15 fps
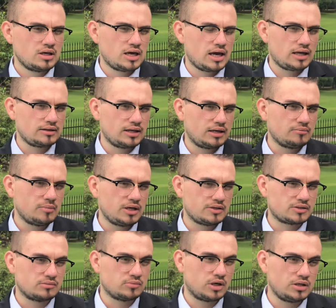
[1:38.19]
and then make
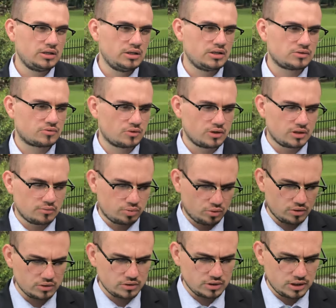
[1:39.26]
some money is really
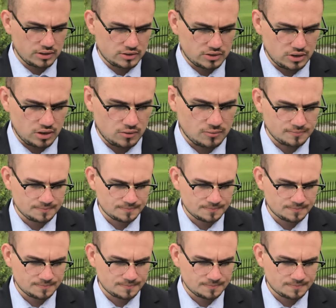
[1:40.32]
important. And so